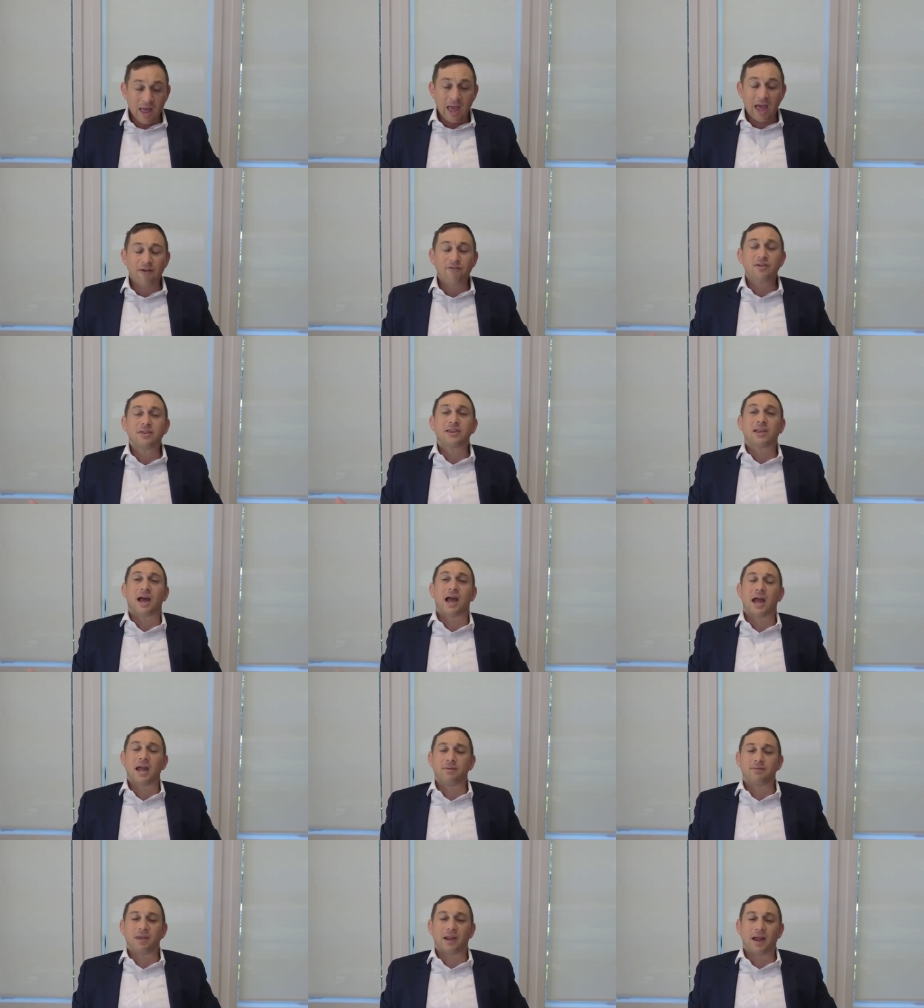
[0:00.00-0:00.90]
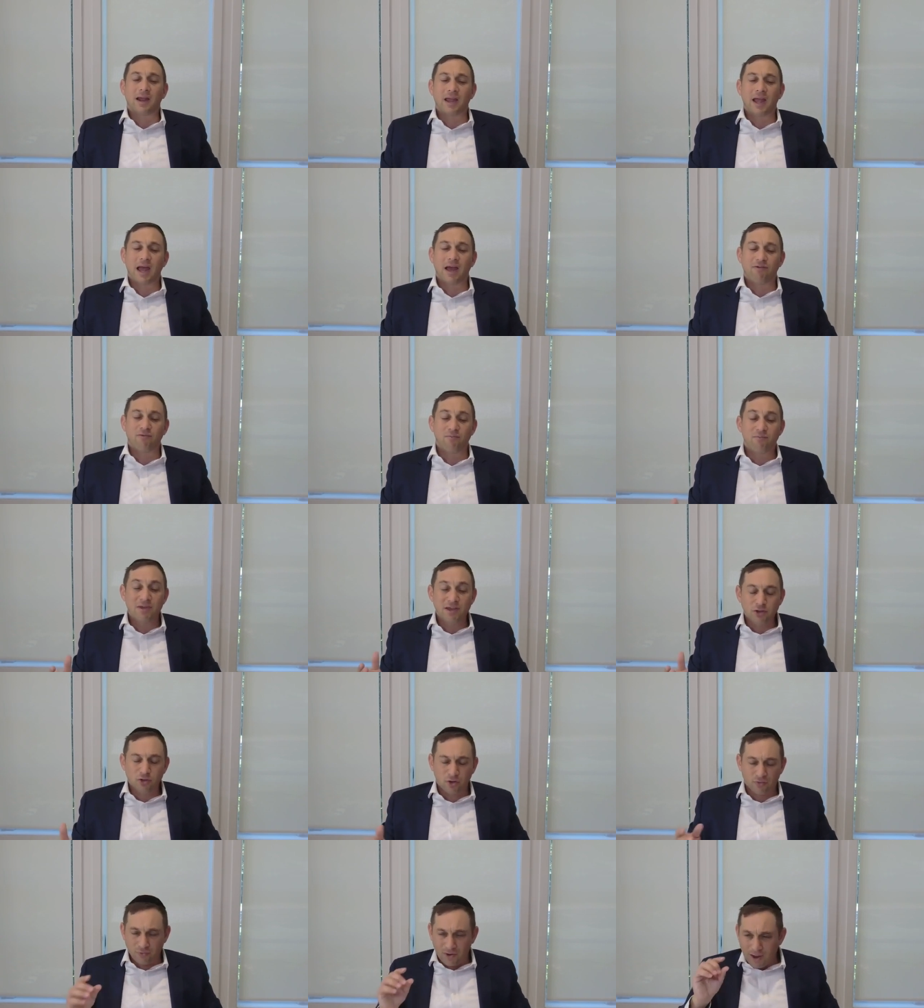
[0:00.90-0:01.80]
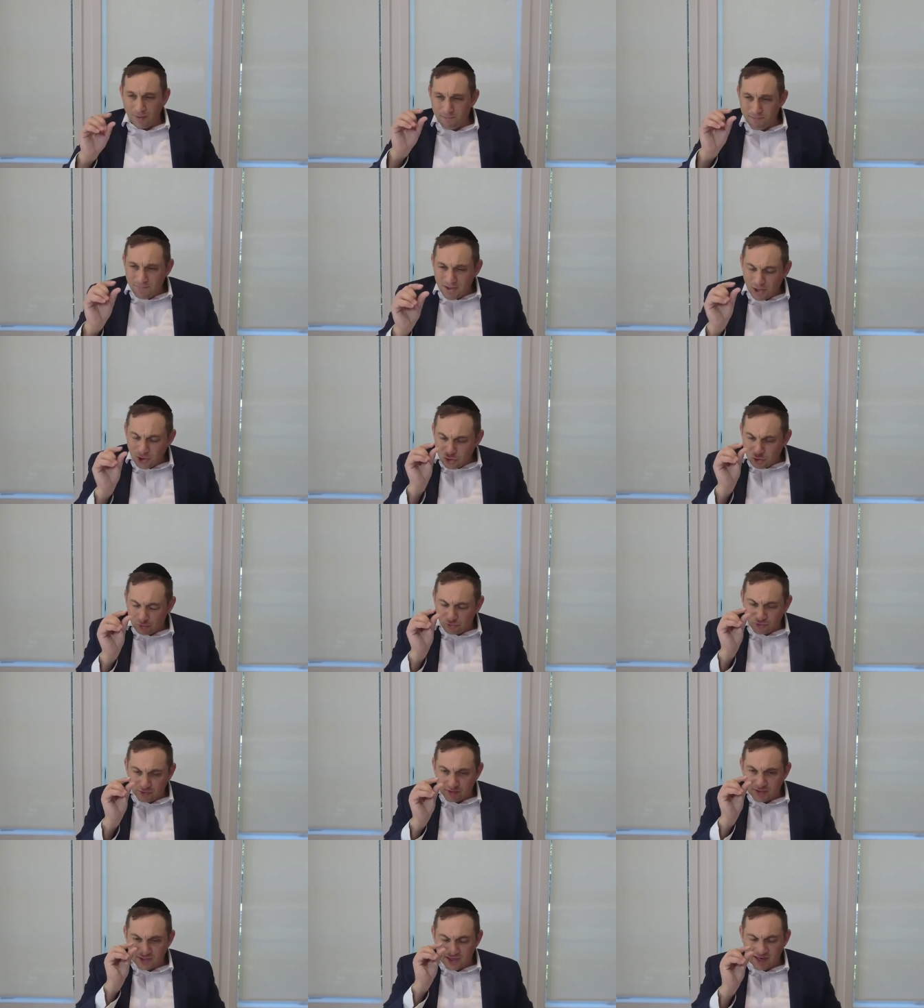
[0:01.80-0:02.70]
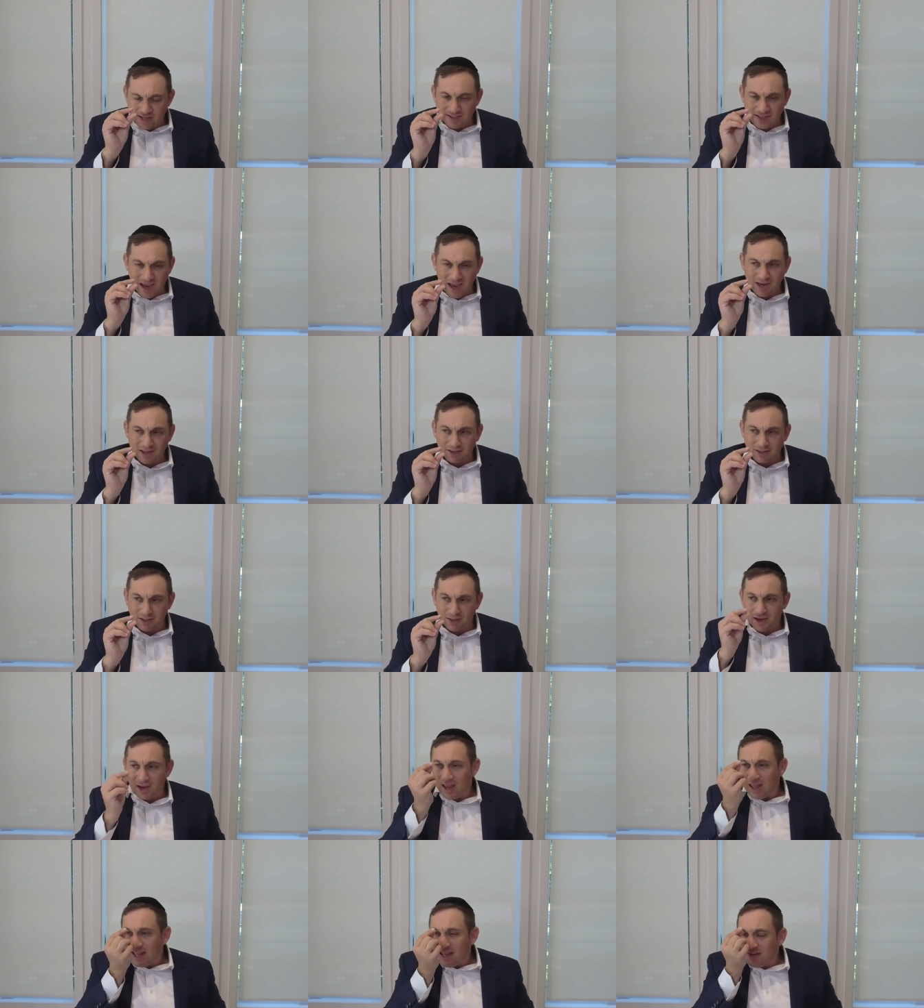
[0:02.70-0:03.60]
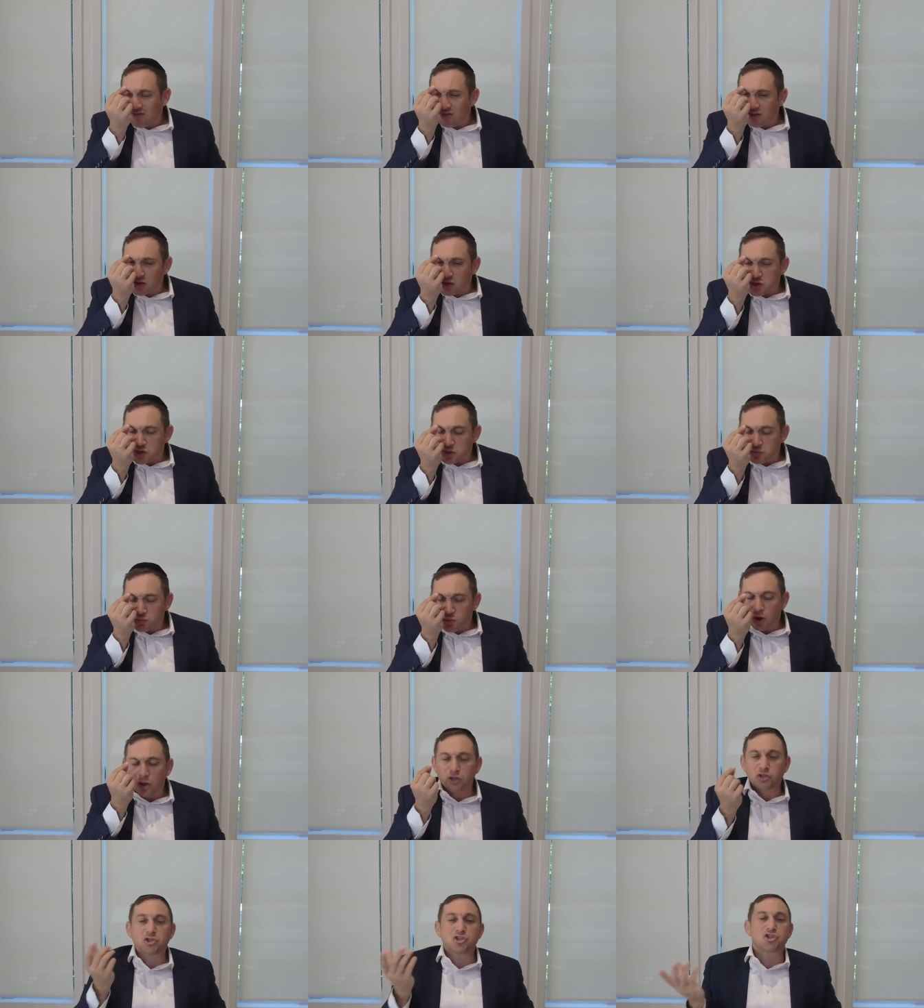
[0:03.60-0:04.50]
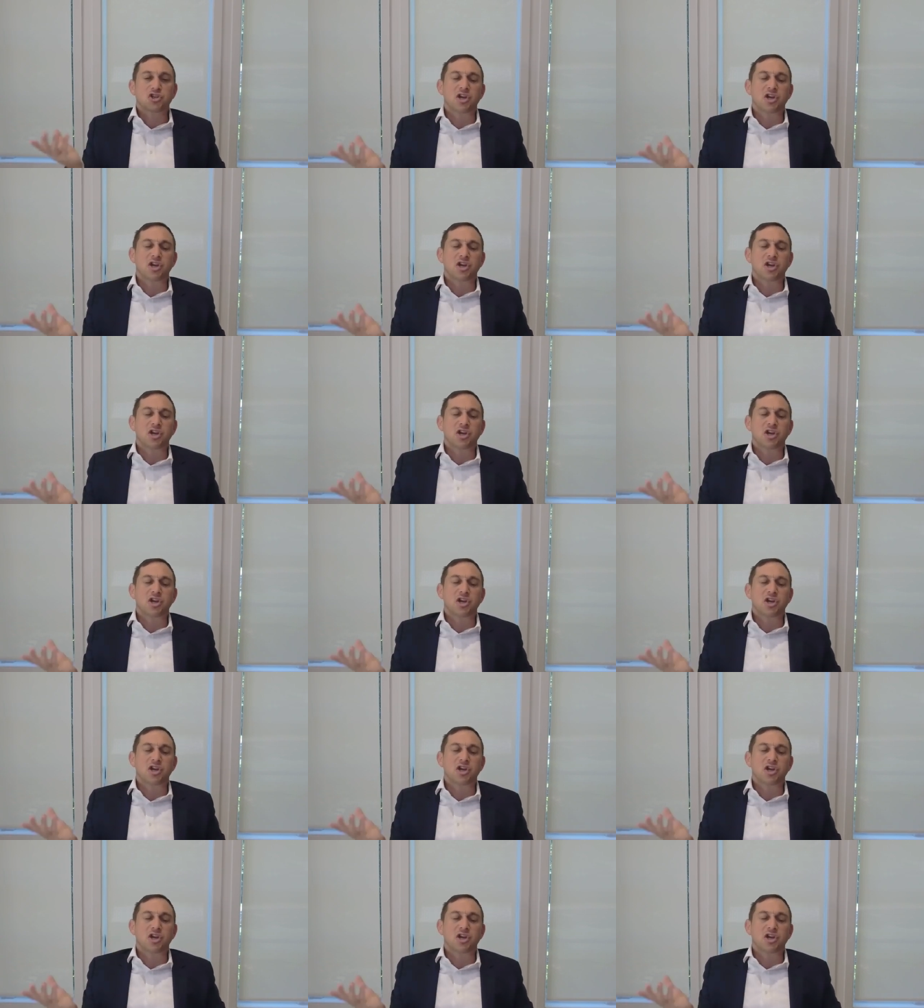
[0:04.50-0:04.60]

Every time that I have midah, if I measure things exactly, even the smallest